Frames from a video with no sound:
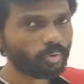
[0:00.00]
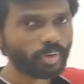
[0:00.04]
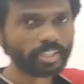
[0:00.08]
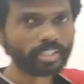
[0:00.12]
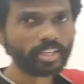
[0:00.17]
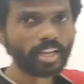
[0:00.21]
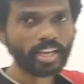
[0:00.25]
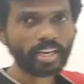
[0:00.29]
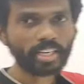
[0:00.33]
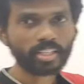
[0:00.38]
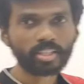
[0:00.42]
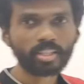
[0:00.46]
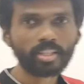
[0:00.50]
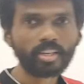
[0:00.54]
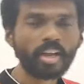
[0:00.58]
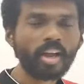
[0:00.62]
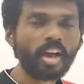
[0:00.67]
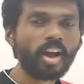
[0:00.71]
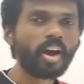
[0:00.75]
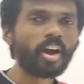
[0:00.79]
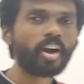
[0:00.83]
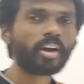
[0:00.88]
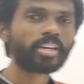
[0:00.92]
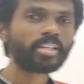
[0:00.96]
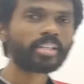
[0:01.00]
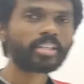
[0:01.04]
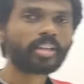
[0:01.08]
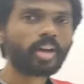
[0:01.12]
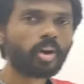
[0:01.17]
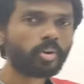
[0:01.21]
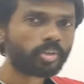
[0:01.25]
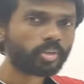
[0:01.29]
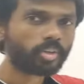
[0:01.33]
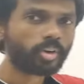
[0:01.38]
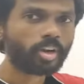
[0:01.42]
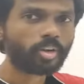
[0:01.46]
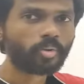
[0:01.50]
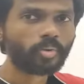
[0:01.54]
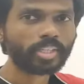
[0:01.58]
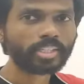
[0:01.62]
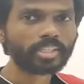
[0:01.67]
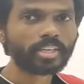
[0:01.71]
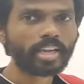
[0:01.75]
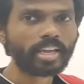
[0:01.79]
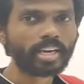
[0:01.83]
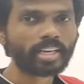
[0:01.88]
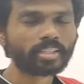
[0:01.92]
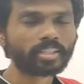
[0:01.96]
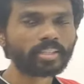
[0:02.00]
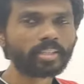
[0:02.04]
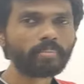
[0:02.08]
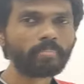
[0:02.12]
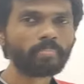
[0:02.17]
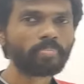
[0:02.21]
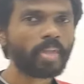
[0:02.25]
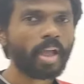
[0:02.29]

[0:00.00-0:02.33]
direction or in the counterclockwise direction.